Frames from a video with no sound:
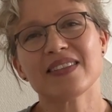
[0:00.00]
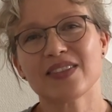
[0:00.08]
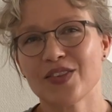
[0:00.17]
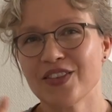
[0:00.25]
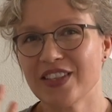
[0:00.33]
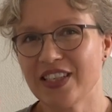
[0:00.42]

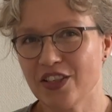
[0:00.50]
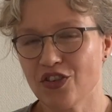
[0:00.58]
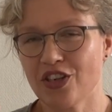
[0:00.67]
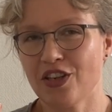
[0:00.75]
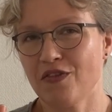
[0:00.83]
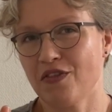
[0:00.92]
to the
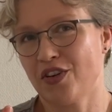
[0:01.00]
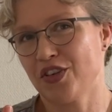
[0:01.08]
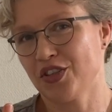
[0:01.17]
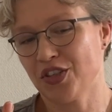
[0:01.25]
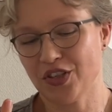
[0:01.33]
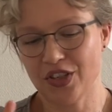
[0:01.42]
digital
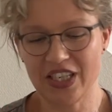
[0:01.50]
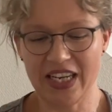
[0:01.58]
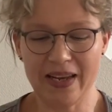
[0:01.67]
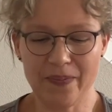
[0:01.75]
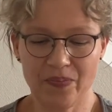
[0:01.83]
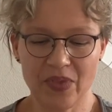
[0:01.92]
version today.